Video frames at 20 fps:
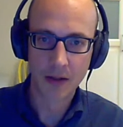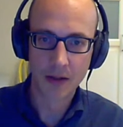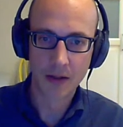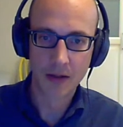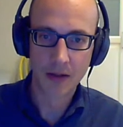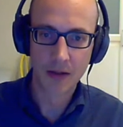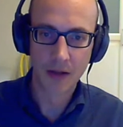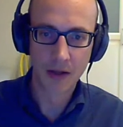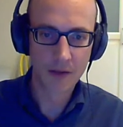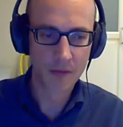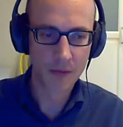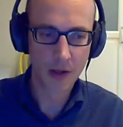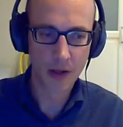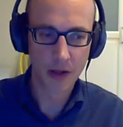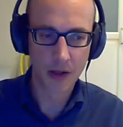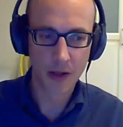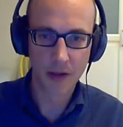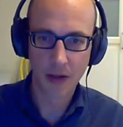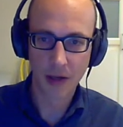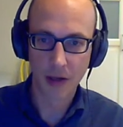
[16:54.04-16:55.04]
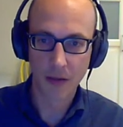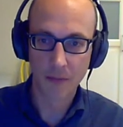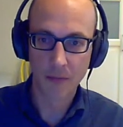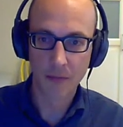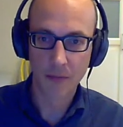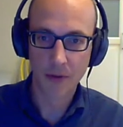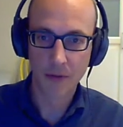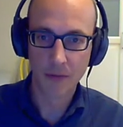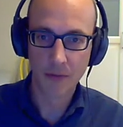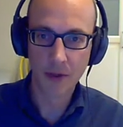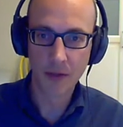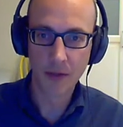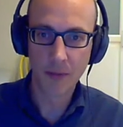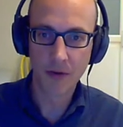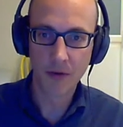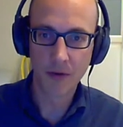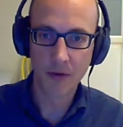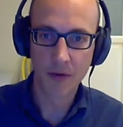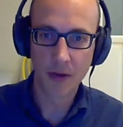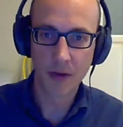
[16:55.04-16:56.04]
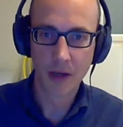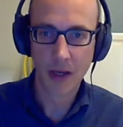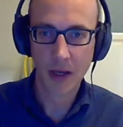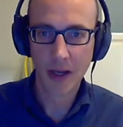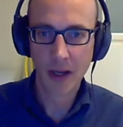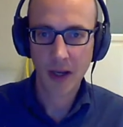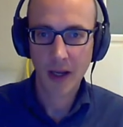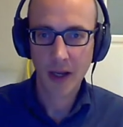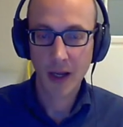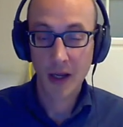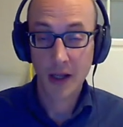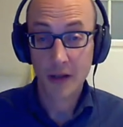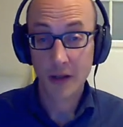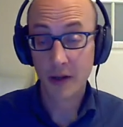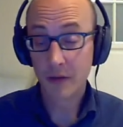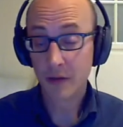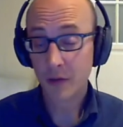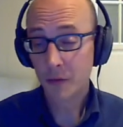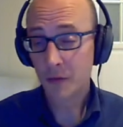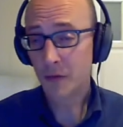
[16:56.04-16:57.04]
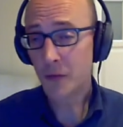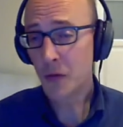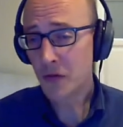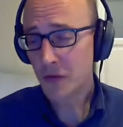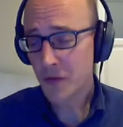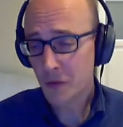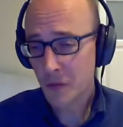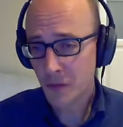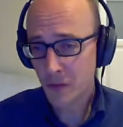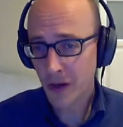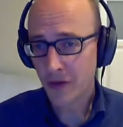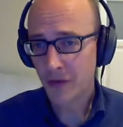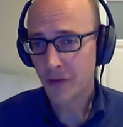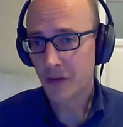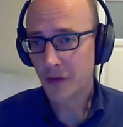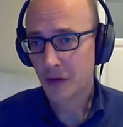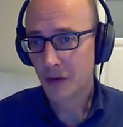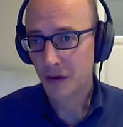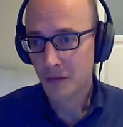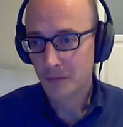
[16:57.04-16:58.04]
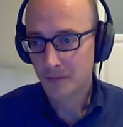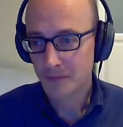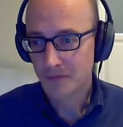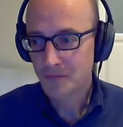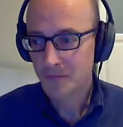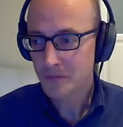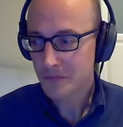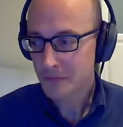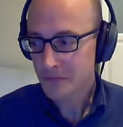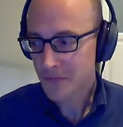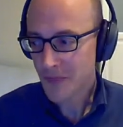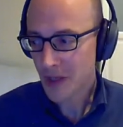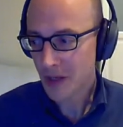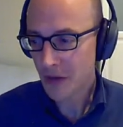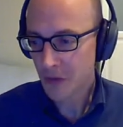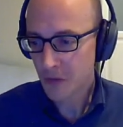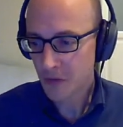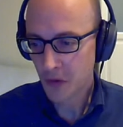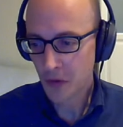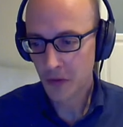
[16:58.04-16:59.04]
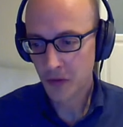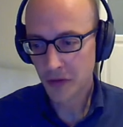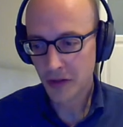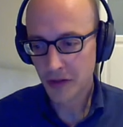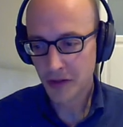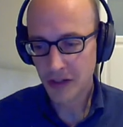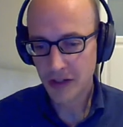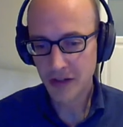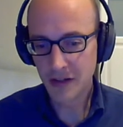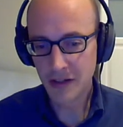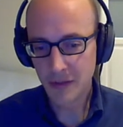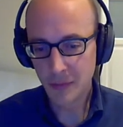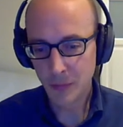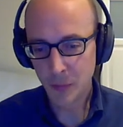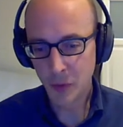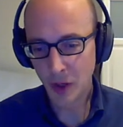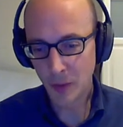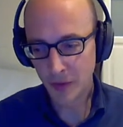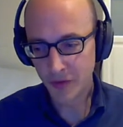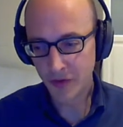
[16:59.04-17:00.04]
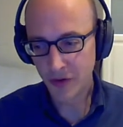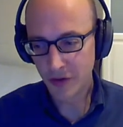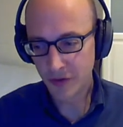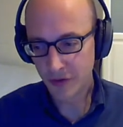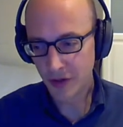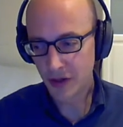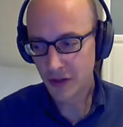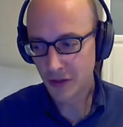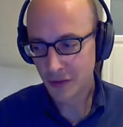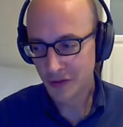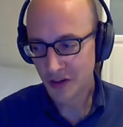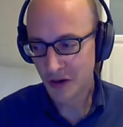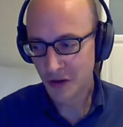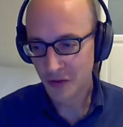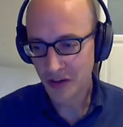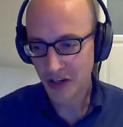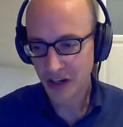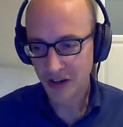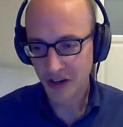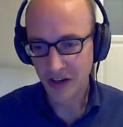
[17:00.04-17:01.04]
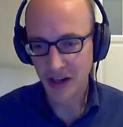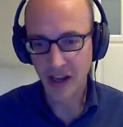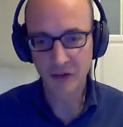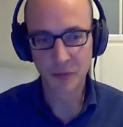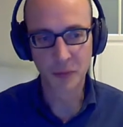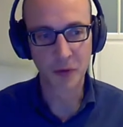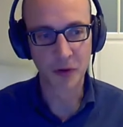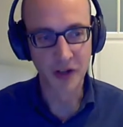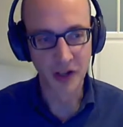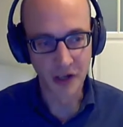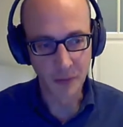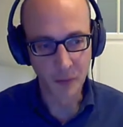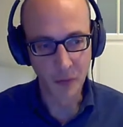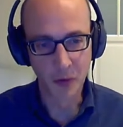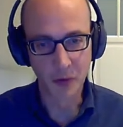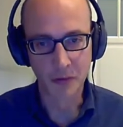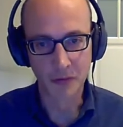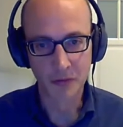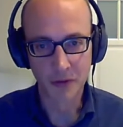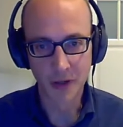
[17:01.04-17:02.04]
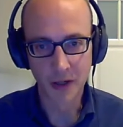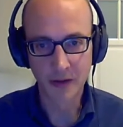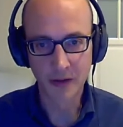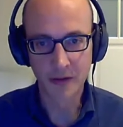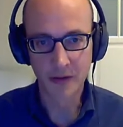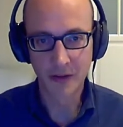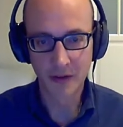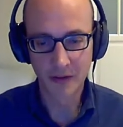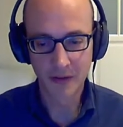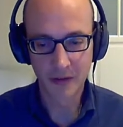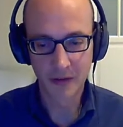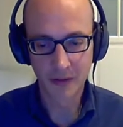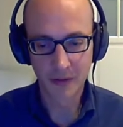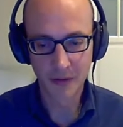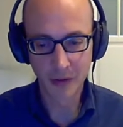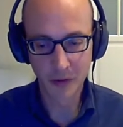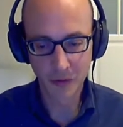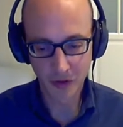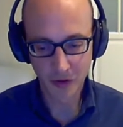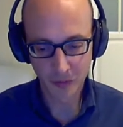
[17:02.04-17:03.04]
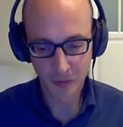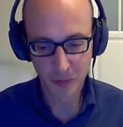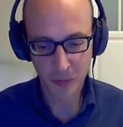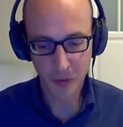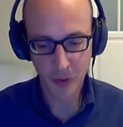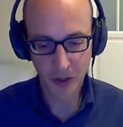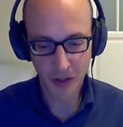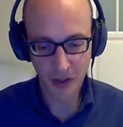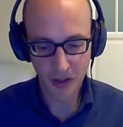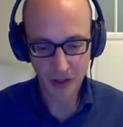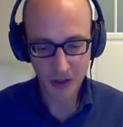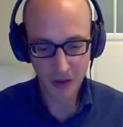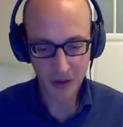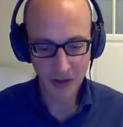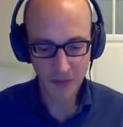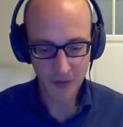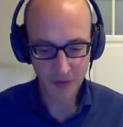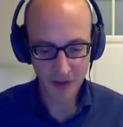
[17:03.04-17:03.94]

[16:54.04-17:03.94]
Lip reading: It's really big business. There's of course the risk. So the promise is that you don't need an expert anymore, right? So you just you give it the